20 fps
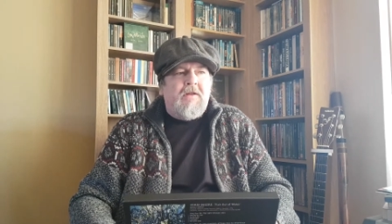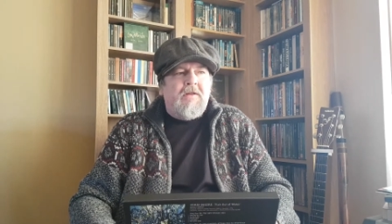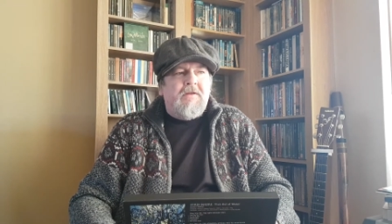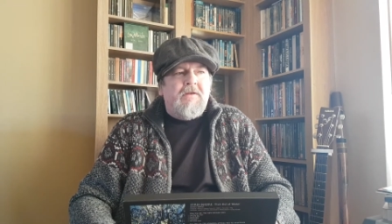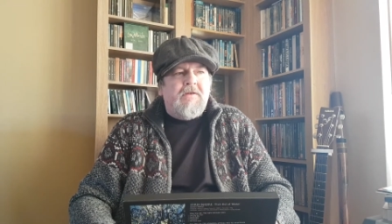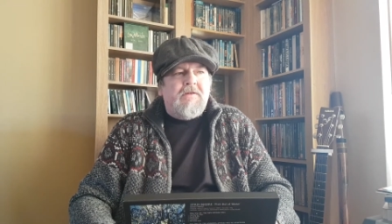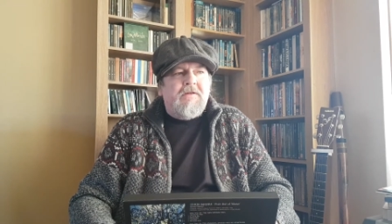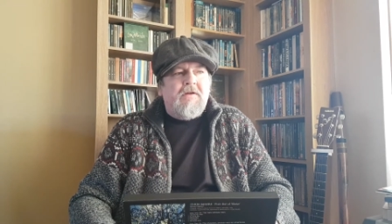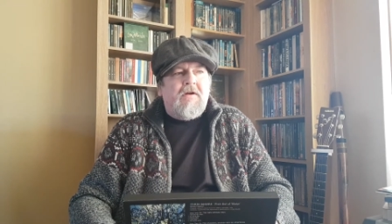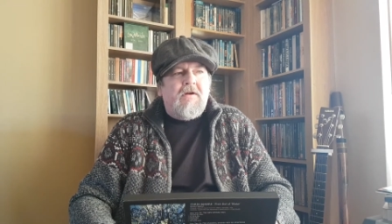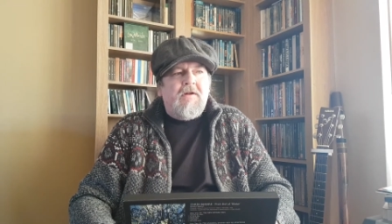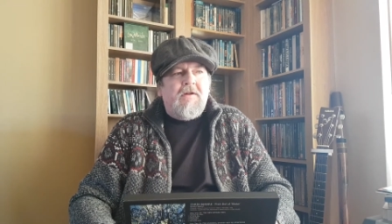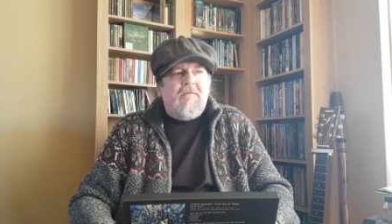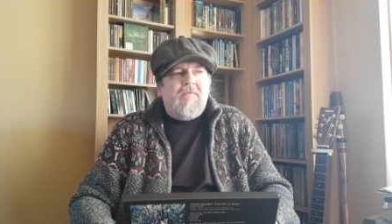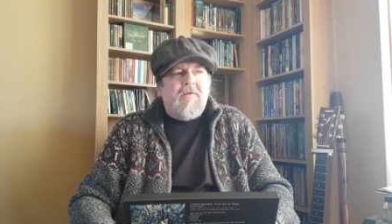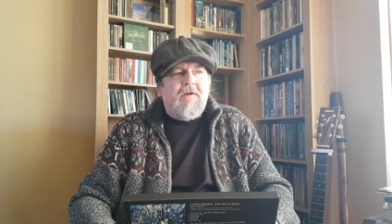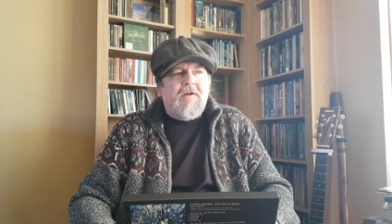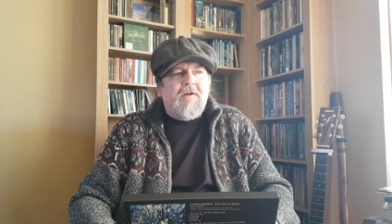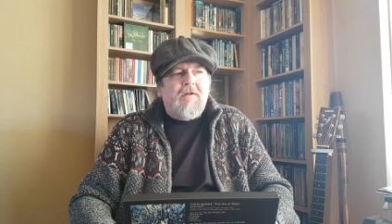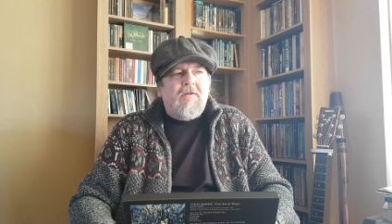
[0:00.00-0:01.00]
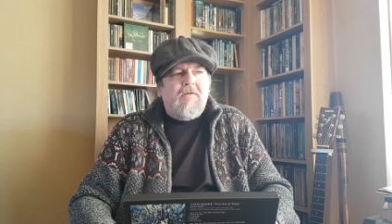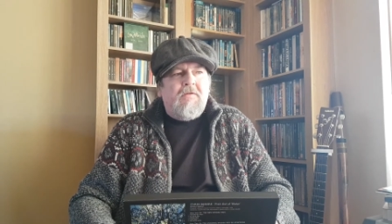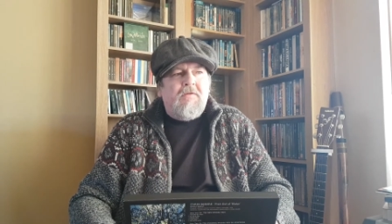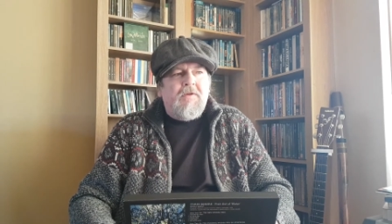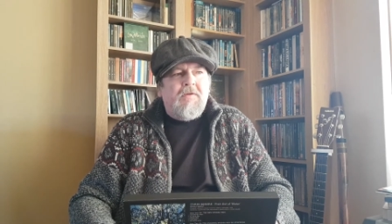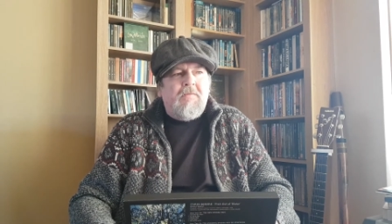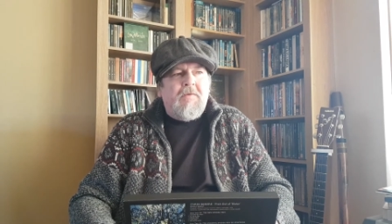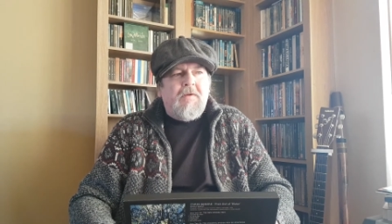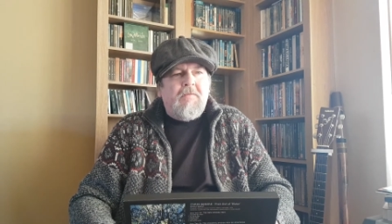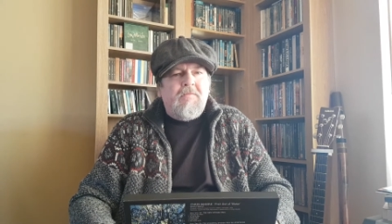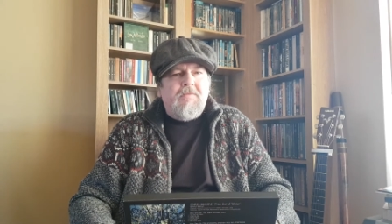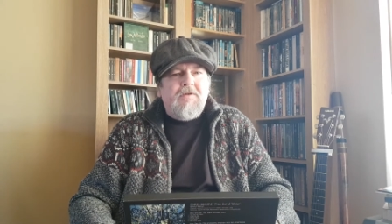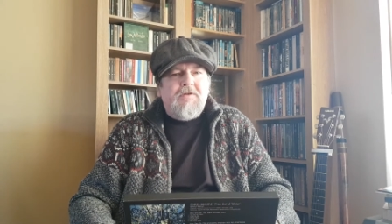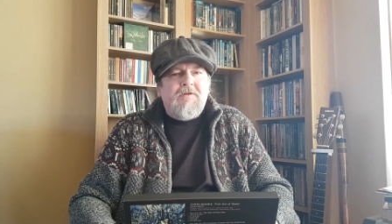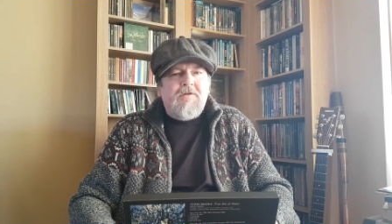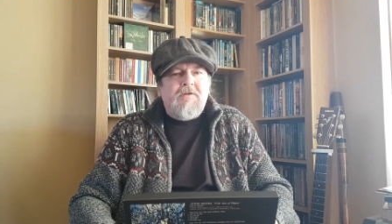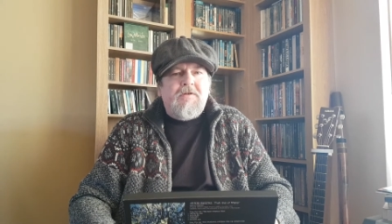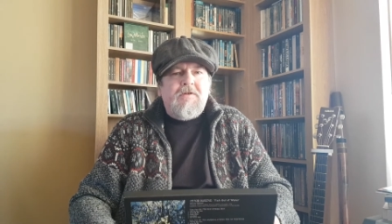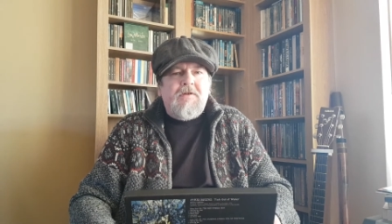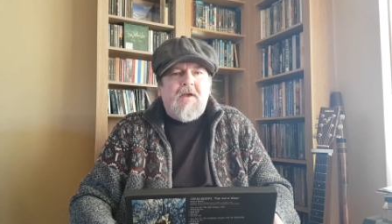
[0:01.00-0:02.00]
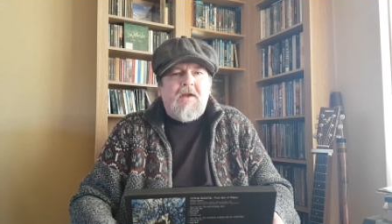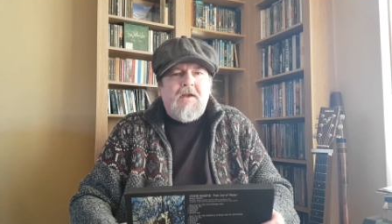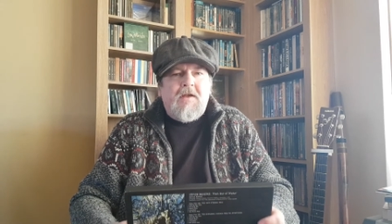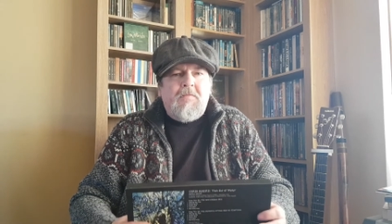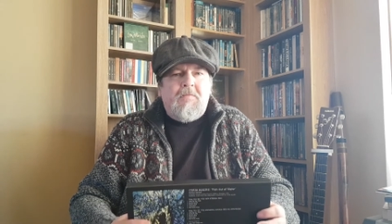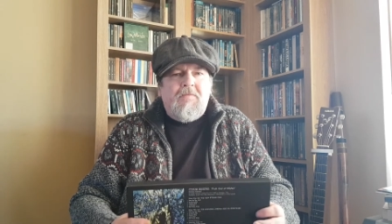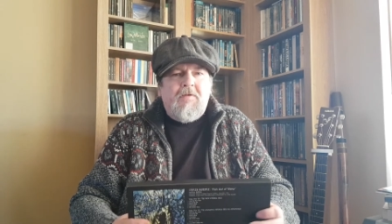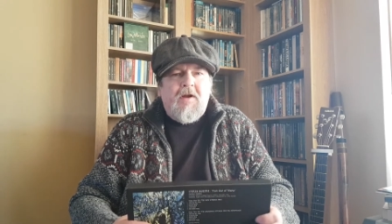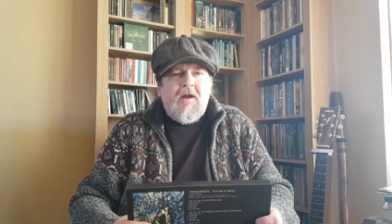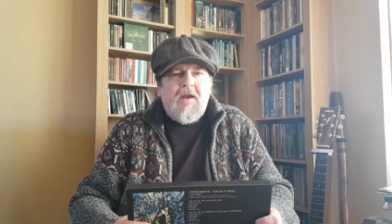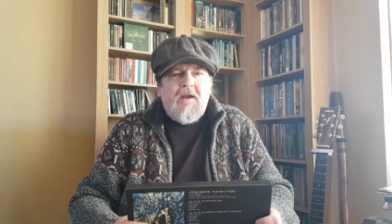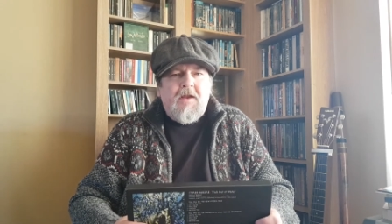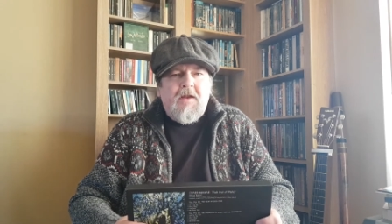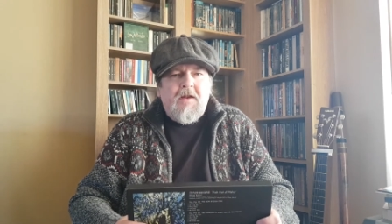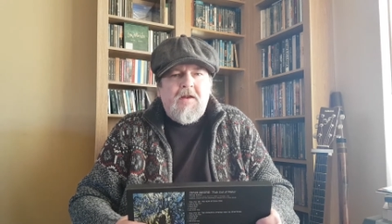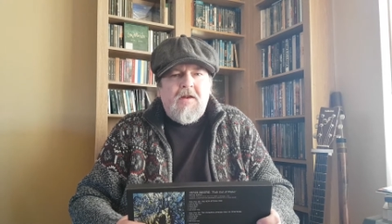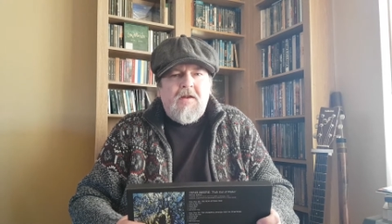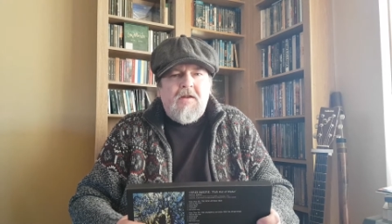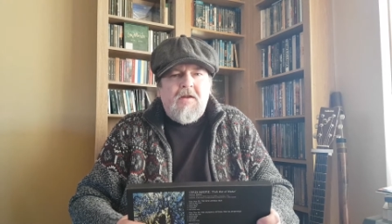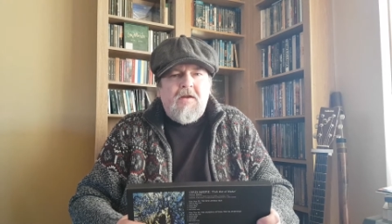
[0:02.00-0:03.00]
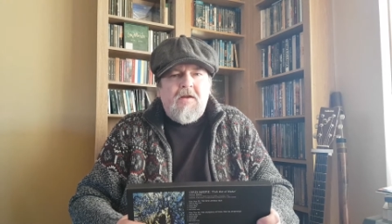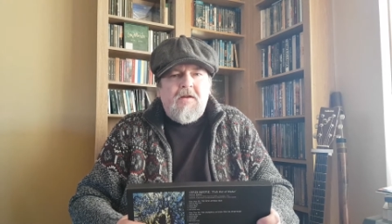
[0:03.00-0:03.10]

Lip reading: decided that all the members should take a break and